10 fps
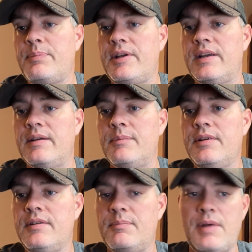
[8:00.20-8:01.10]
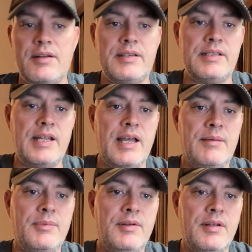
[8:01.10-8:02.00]
p.m. Mountain
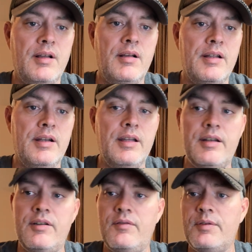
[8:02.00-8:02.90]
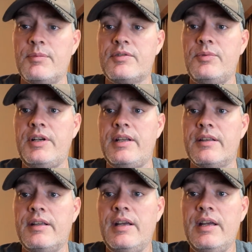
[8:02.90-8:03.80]
Time on uh, November 20th.
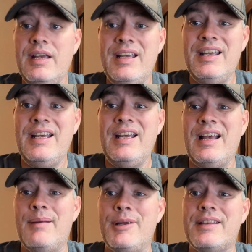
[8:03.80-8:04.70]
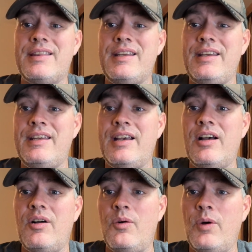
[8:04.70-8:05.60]
I'm at the
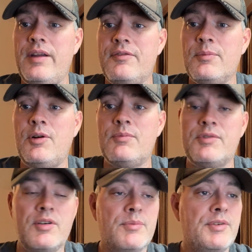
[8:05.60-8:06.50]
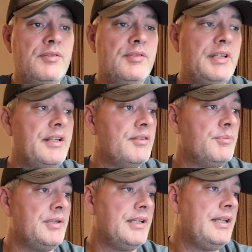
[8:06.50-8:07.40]
away from home terminal here in
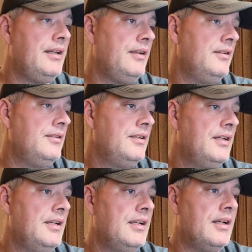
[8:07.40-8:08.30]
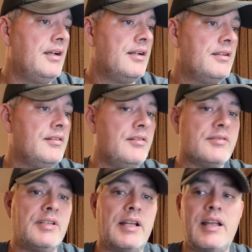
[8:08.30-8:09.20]
Belen. Uh,
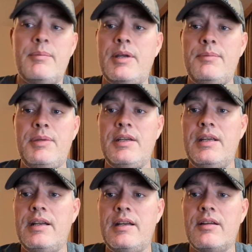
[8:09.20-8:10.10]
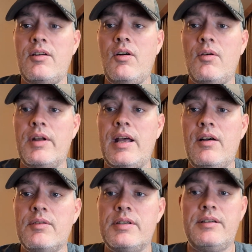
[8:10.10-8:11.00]
looks like I may be getting called
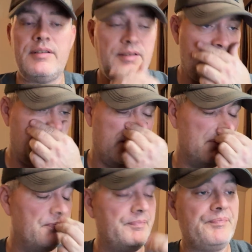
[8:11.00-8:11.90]
out. Um,